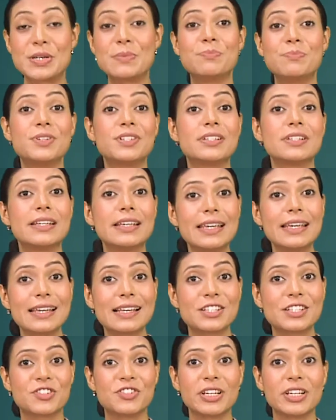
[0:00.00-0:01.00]
but
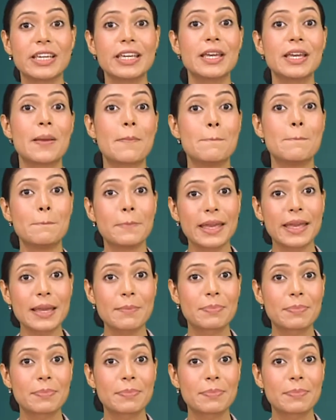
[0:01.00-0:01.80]
ESG may